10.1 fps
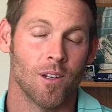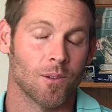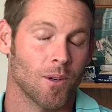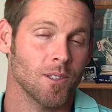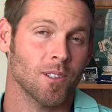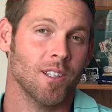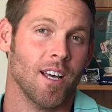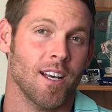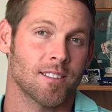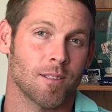we're also going
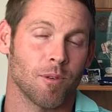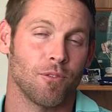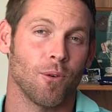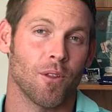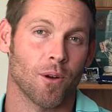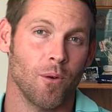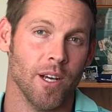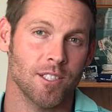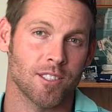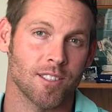to ask them a few other
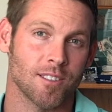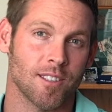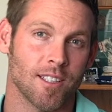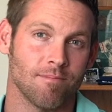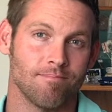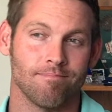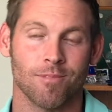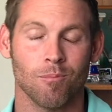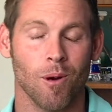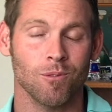questions that
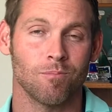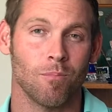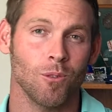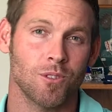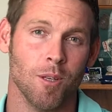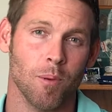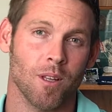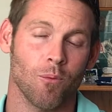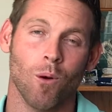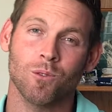you most
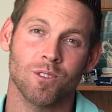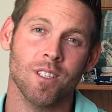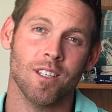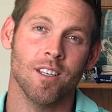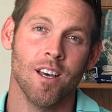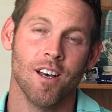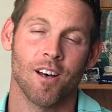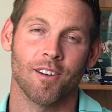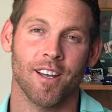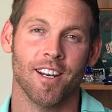typically won't see
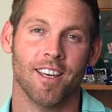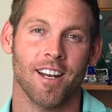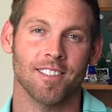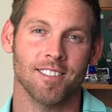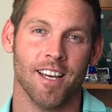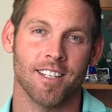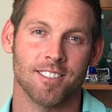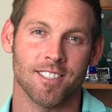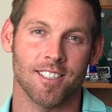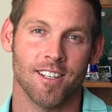on any kind of sign-in
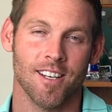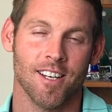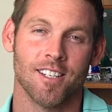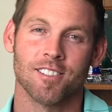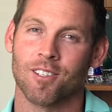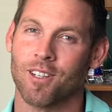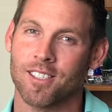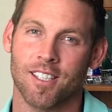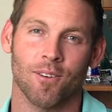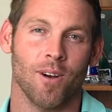sheet. So
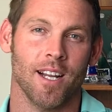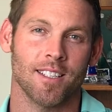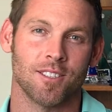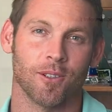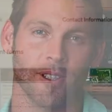let's get right into